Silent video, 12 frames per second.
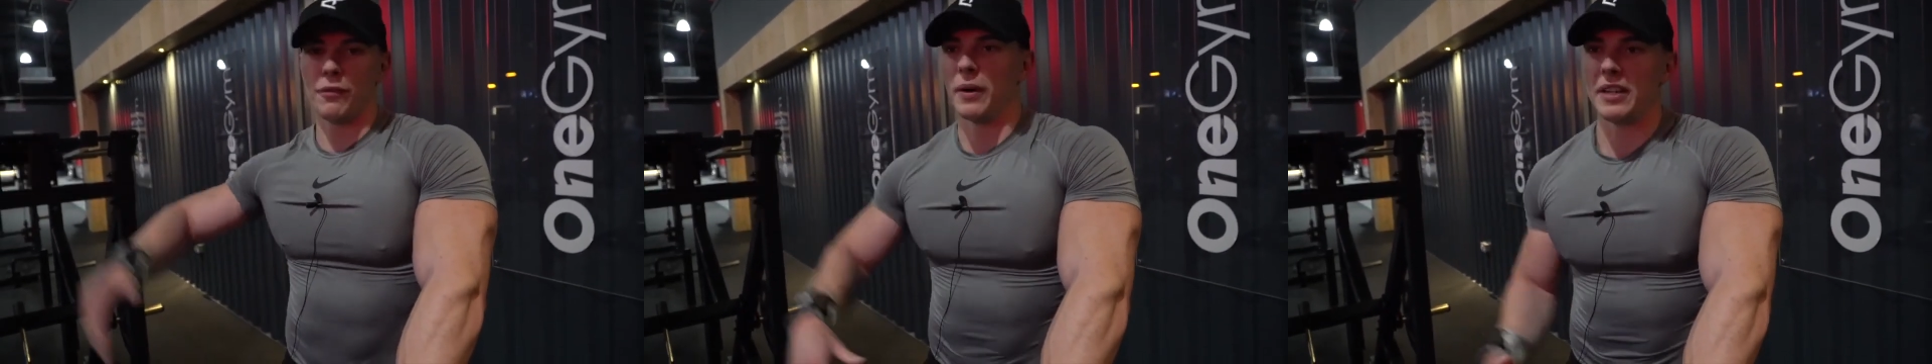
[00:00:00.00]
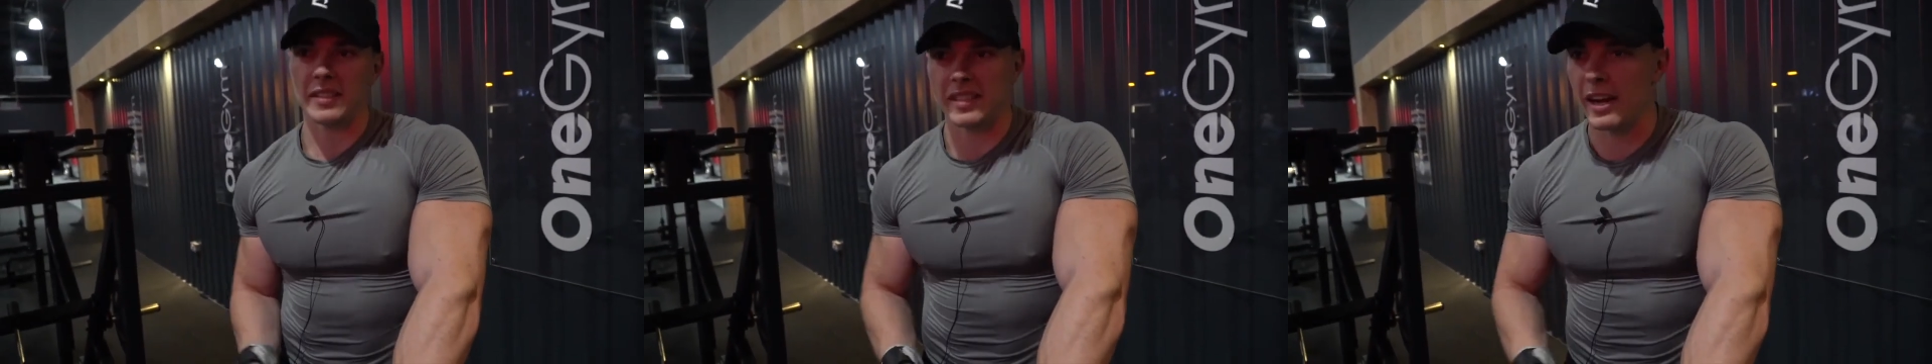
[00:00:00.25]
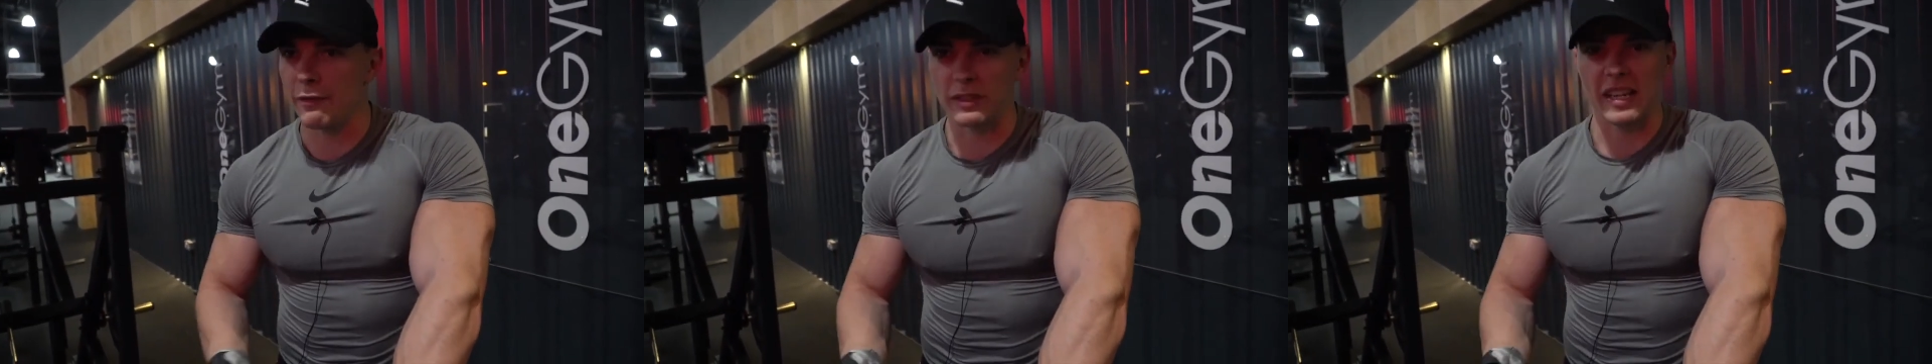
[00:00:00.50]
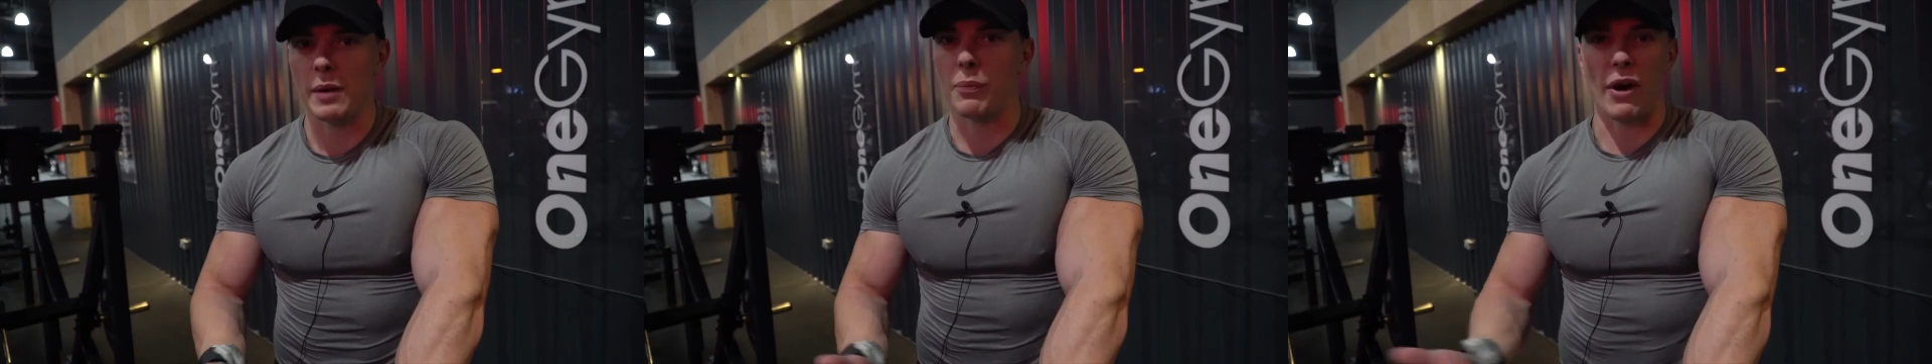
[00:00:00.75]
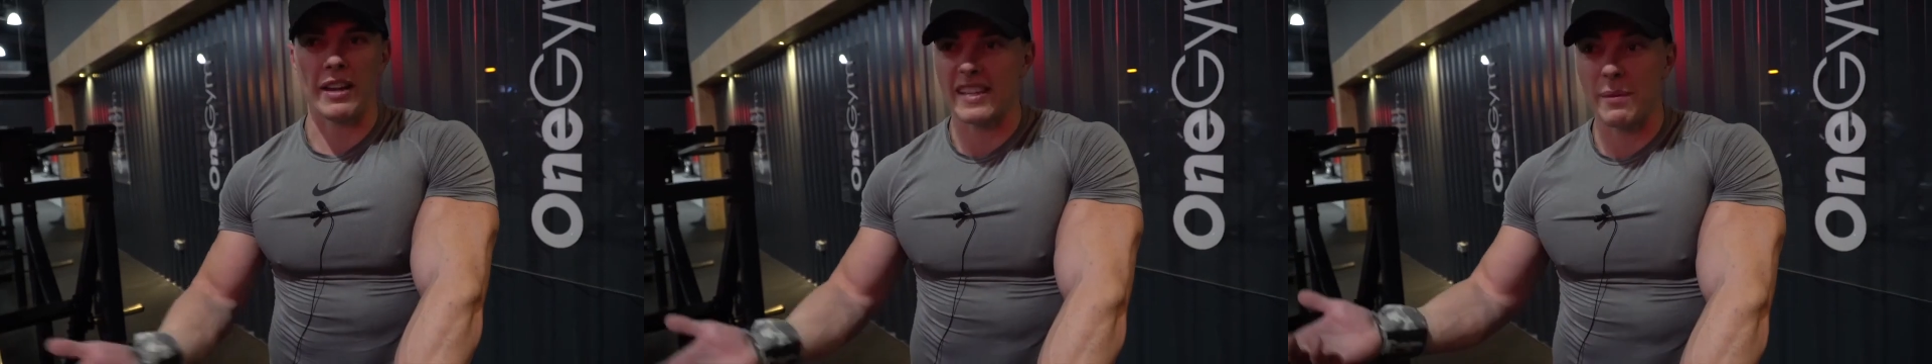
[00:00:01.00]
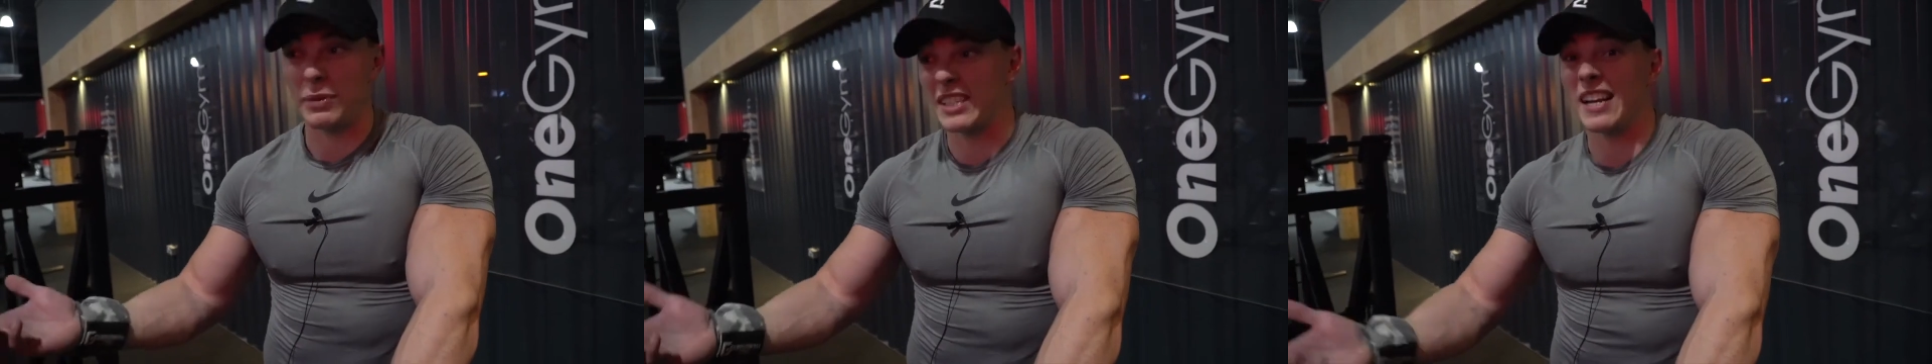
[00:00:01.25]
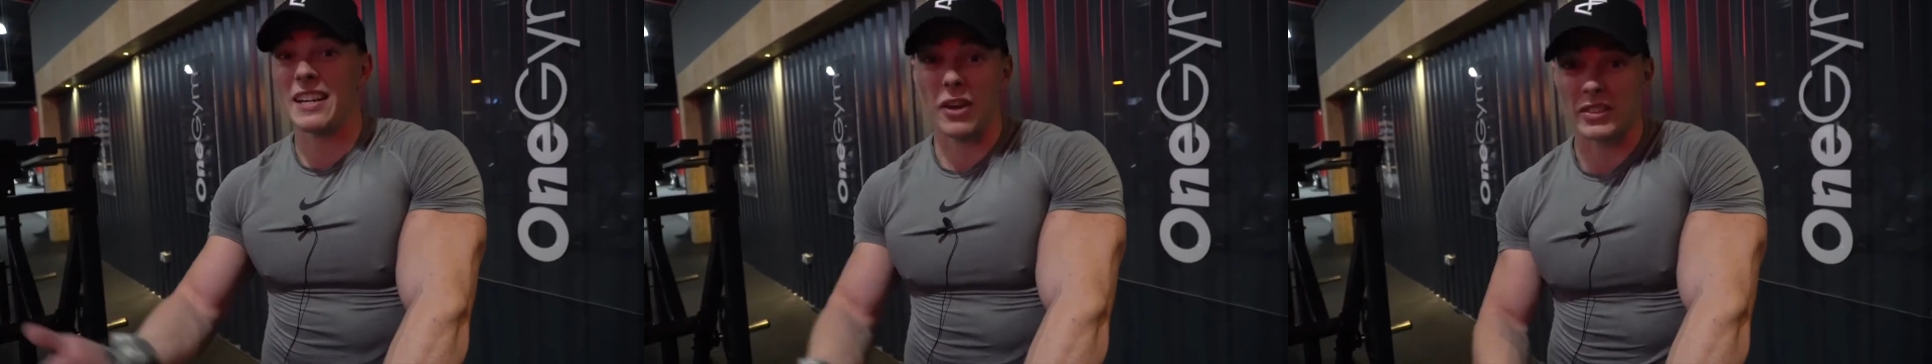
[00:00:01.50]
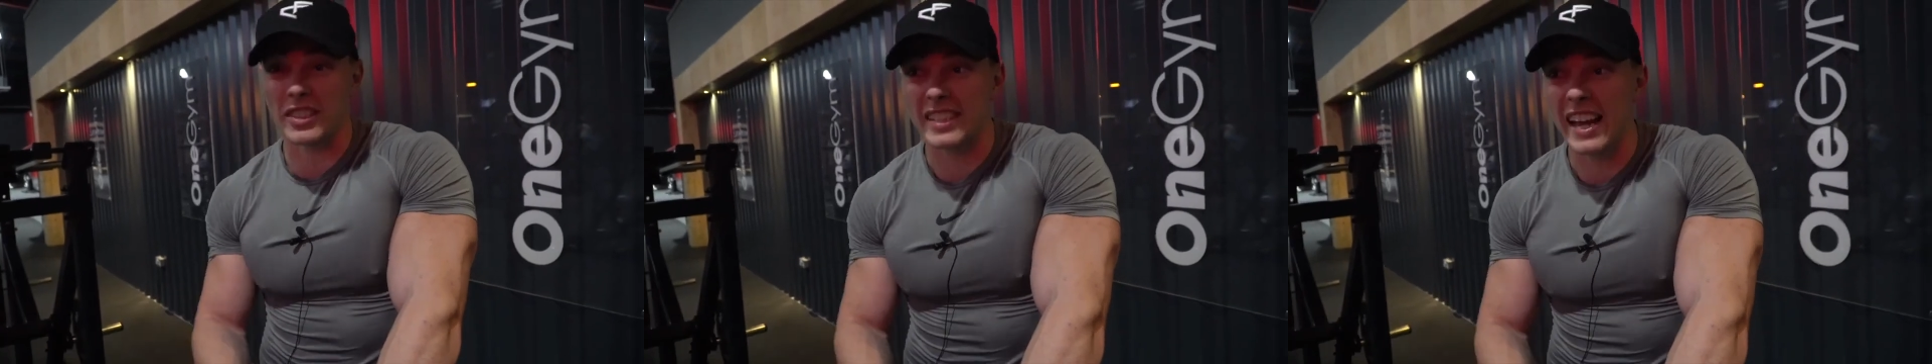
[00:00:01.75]
when you see a physique presented
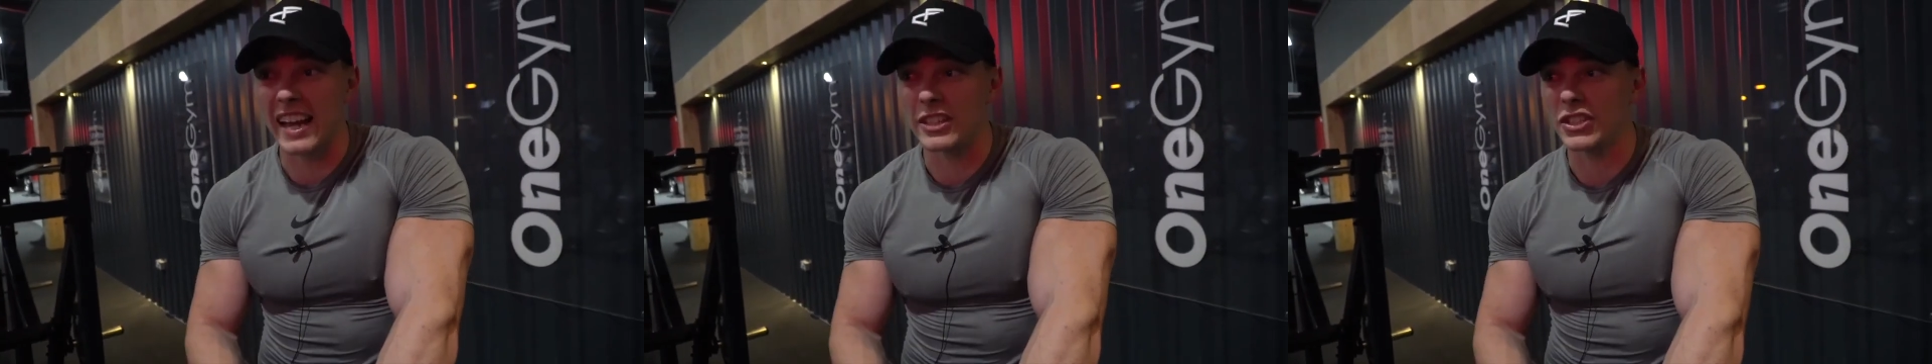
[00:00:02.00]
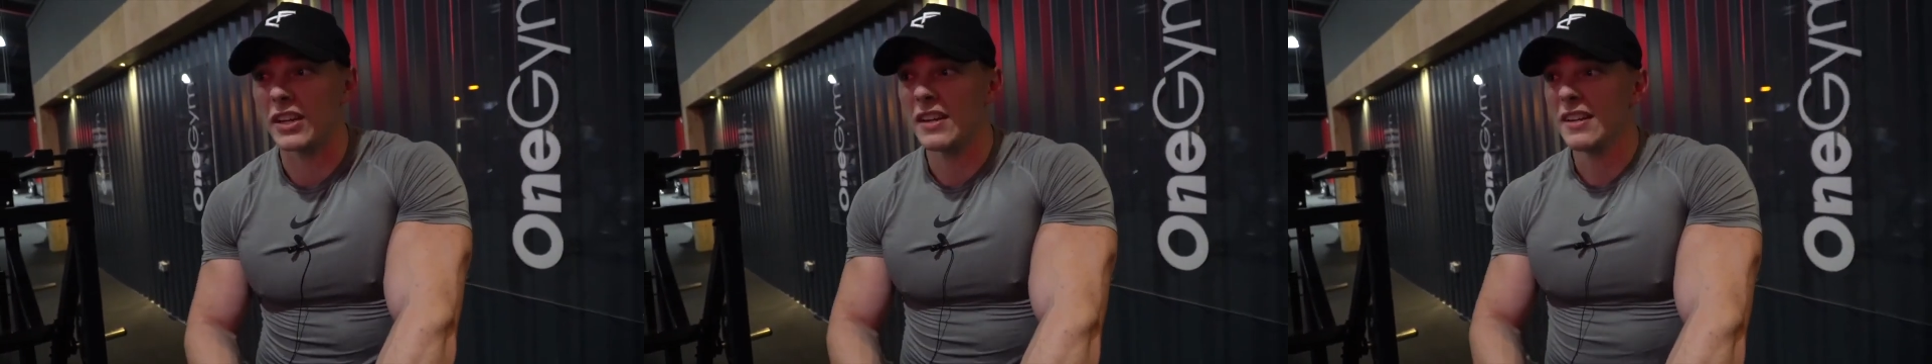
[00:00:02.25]
on stage.